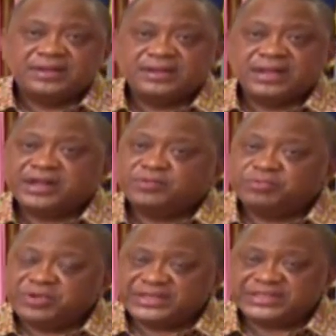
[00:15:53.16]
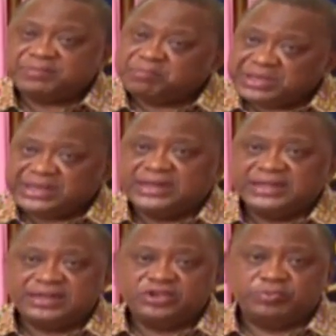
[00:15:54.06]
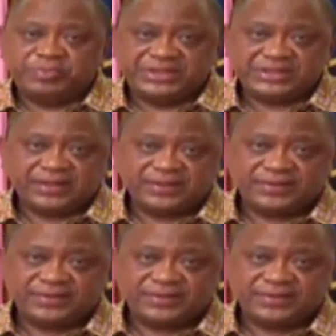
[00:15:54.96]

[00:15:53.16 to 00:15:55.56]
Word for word: karibu miezi mbili iliyopita.